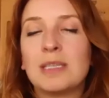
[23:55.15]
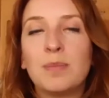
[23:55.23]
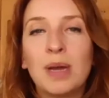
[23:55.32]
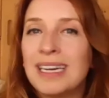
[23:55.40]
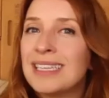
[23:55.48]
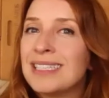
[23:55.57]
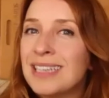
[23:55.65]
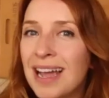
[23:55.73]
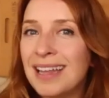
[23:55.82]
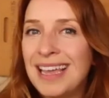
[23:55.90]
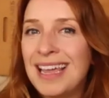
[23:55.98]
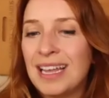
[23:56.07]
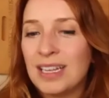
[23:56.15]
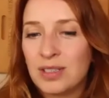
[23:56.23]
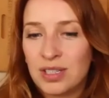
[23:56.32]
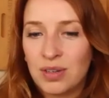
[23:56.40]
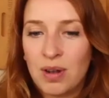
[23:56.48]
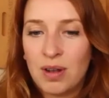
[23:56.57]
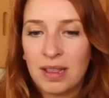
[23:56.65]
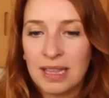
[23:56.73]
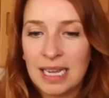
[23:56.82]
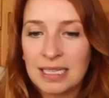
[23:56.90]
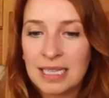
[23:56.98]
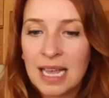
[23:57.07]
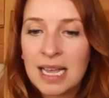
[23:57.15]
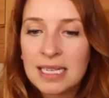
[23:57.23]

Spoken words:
but it is not the answer to all things.